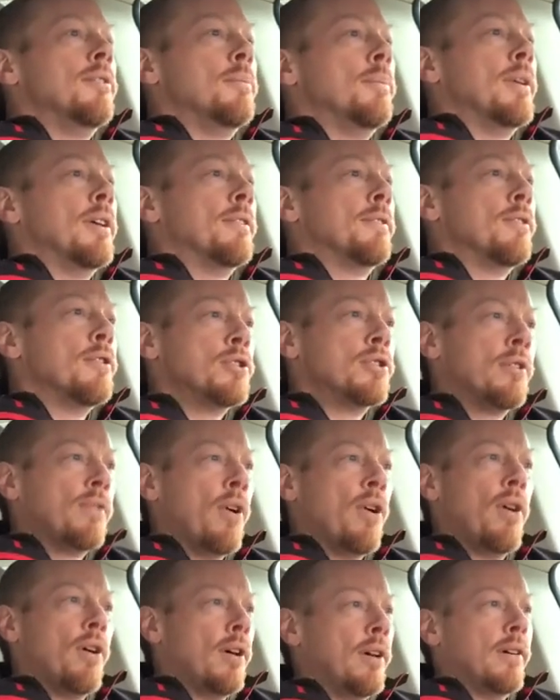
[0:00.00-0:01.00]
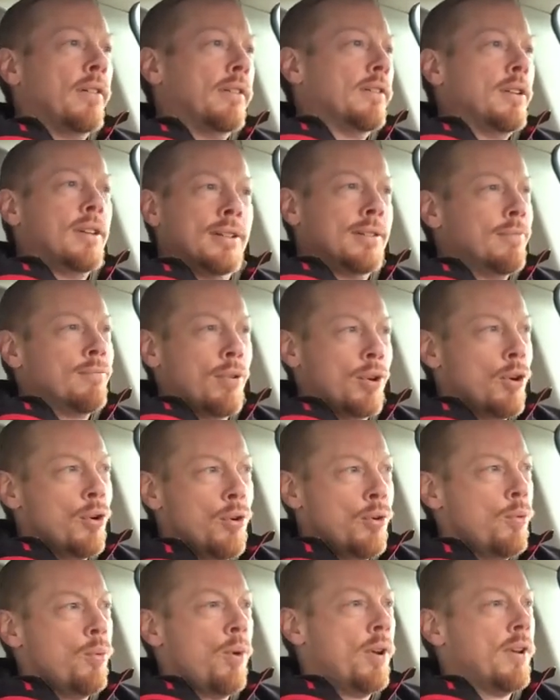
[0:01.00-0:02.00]
But first of all,
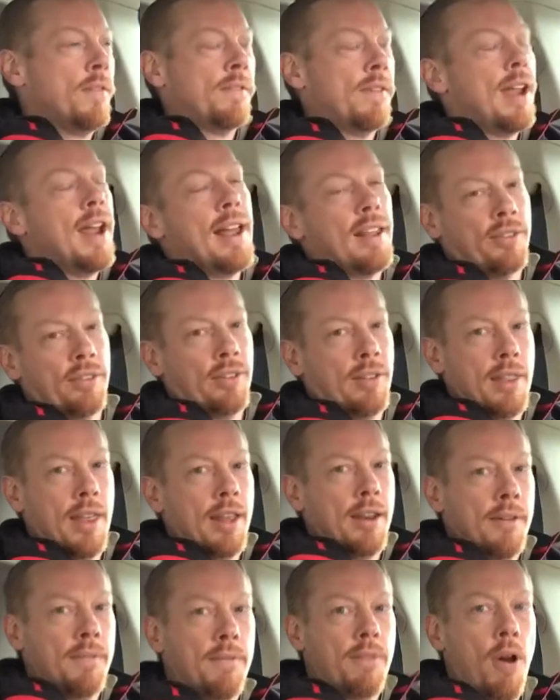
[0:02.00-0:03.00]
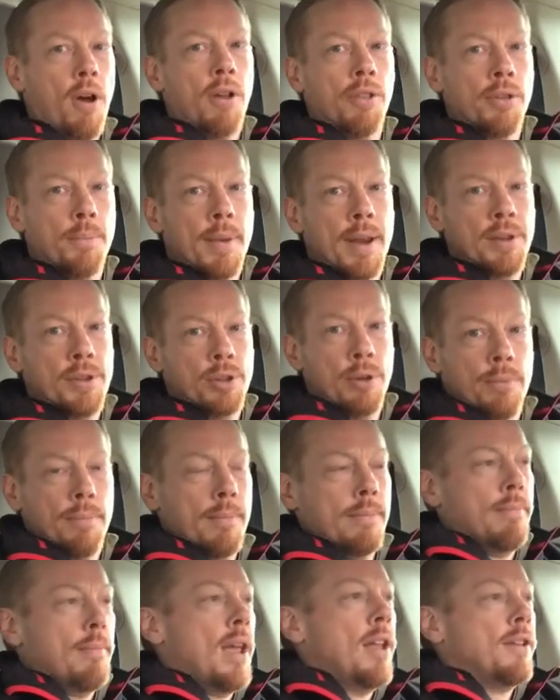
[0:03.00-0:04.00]
who would have guessed that of all the major
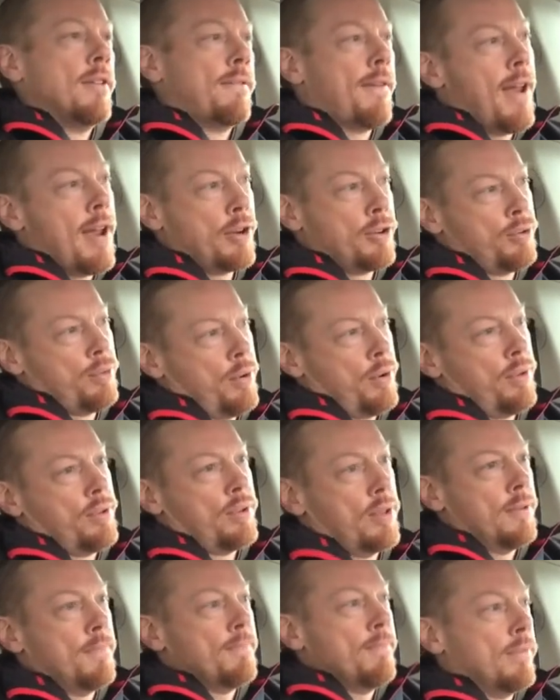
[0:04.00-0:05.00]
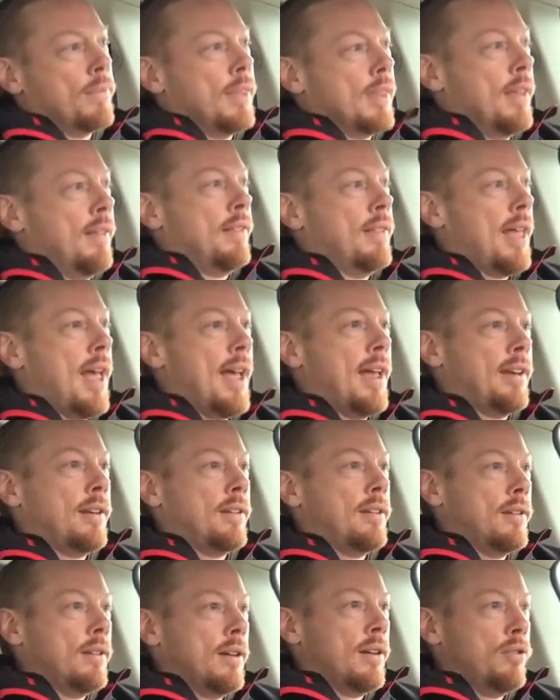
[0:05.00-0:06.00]
manufacturers that
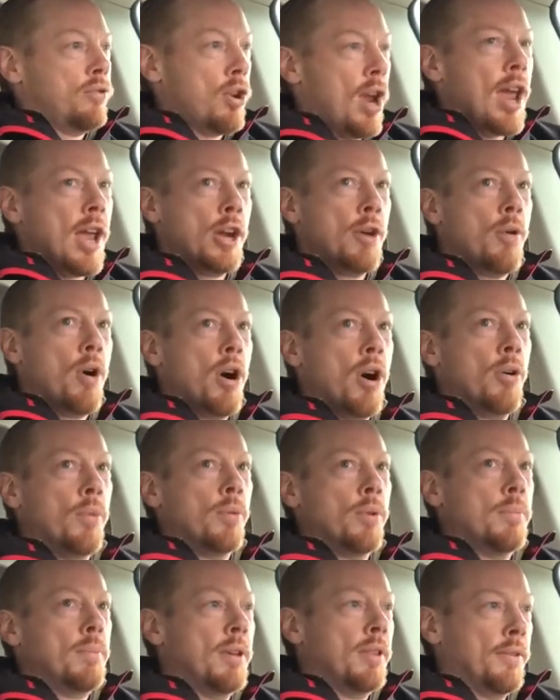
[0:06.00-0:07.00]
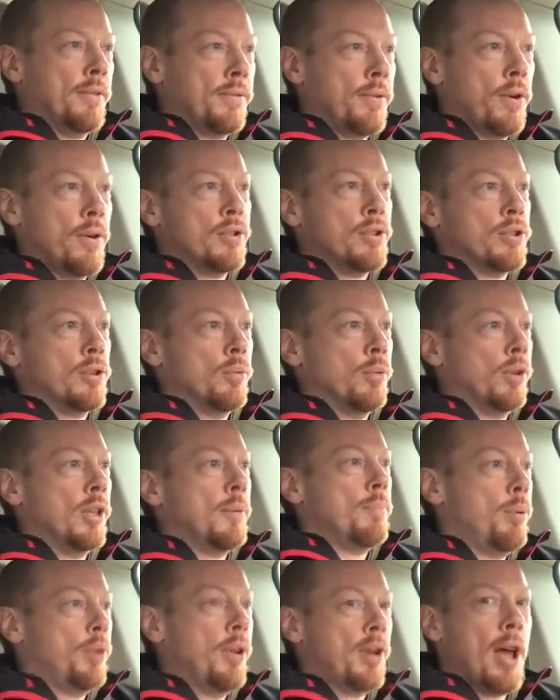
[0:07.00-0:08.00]
Jaguar would be the first to
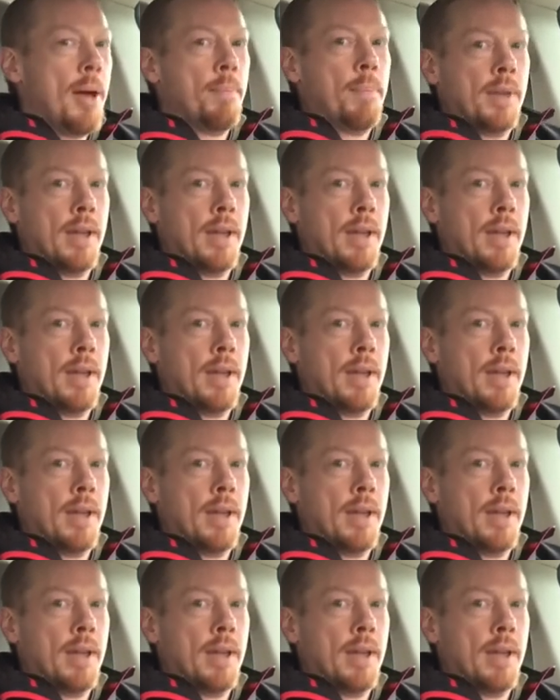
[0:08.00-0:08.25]
really put up